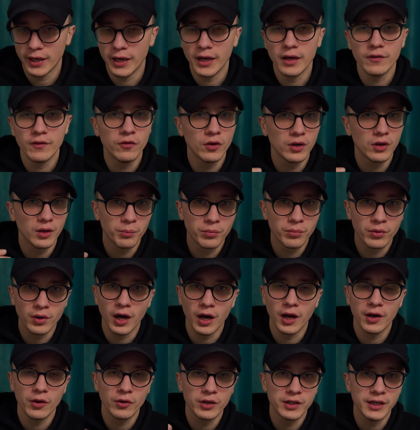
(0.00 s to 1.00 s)
for the
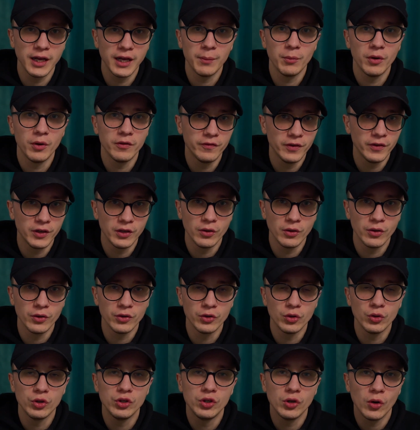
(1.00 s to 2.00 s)
product demo video,
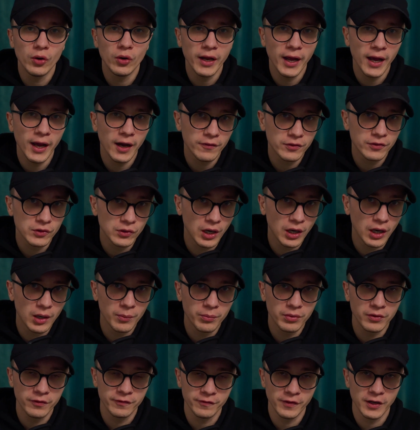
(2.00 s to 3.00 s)
you don't have to hire
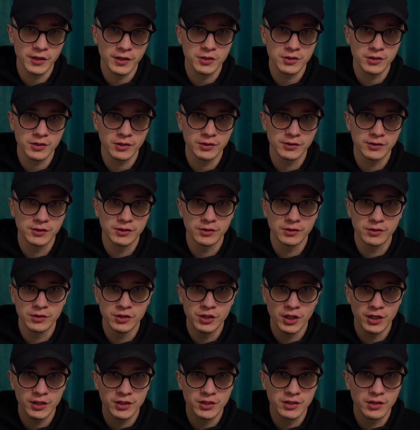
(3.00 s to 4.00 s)
professionals.
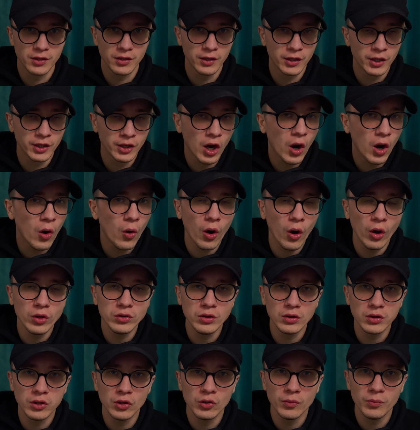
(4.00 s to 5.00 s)
Just go on
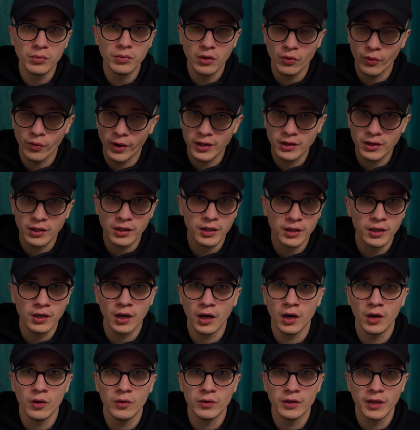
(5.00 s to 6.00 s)
Loom, create an
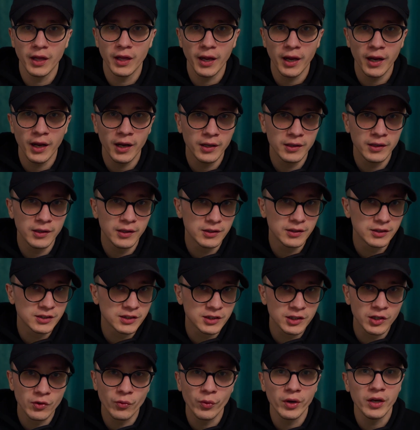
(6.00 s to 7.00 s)
account, and
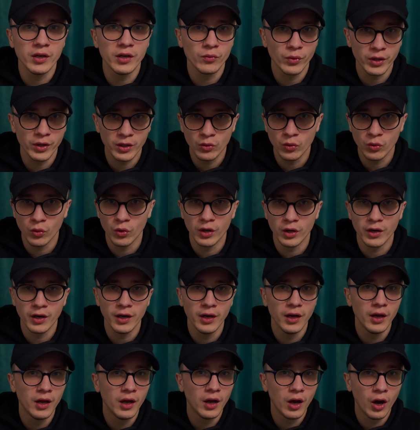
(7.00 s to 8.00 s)
screen record
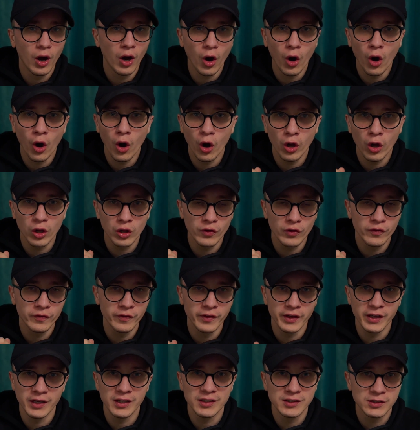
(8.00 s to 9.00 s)
all of
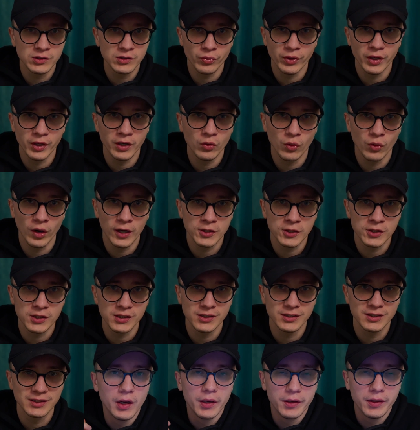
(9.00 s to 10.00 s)
these 3
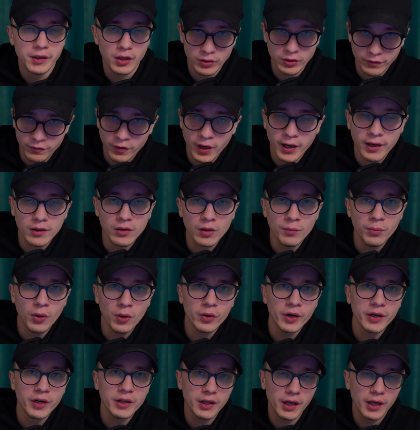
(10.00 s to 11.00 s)
questions. Now, the final
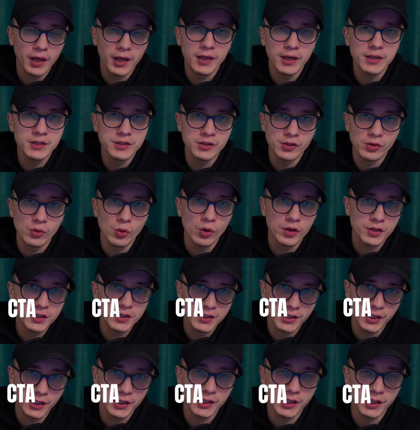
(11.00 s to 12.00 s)
component is your
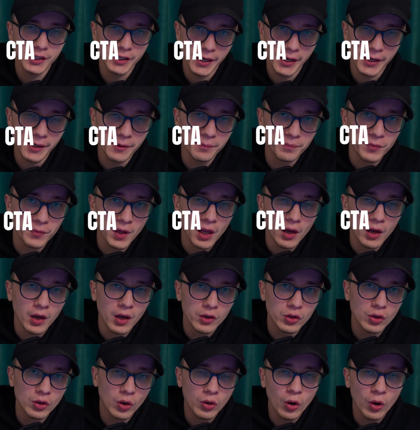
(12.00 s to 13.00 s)
CTA.
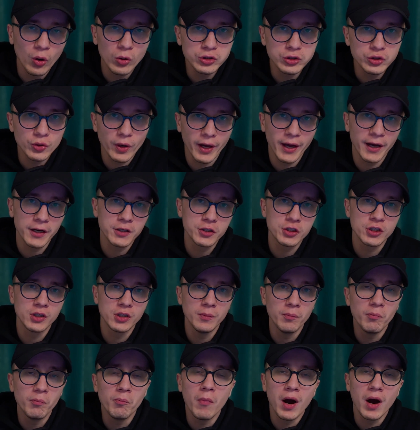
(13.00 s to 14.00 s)
Your call to action
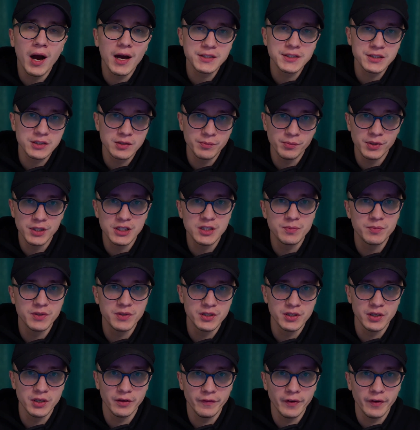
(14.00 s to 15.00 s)
must be
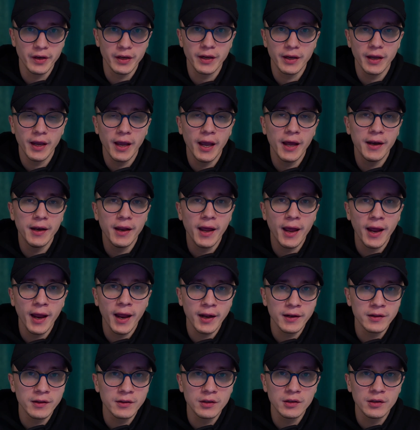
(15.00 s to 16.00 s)
specific and
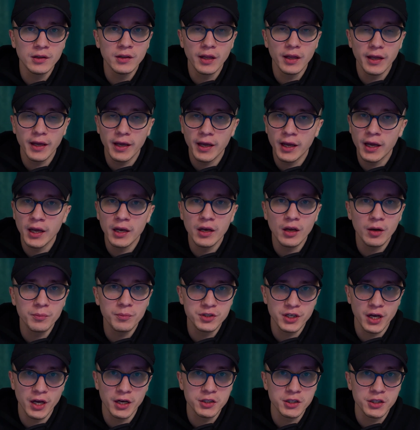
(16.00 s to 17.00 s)
handle any
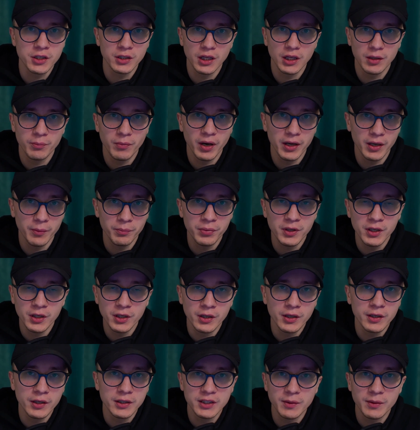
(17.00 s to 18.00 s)
objection that might
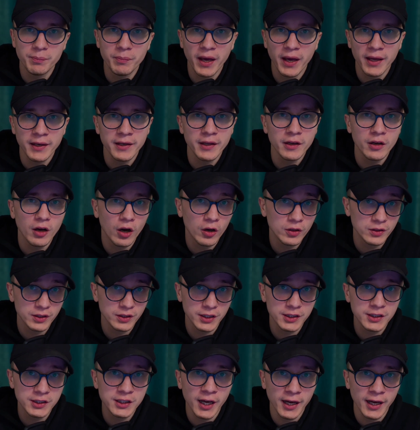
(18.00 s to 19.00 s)
appear depending on the
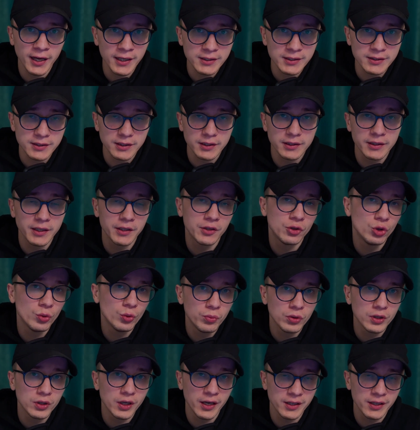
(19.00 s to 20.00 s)
text that you
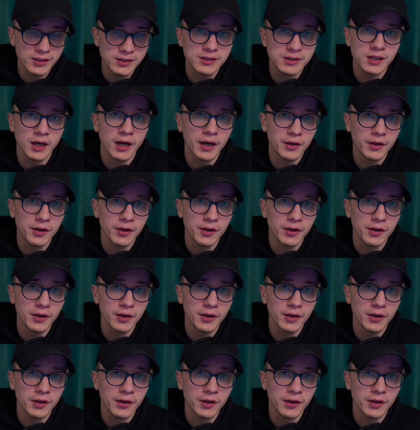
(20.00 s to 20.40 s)
put inside your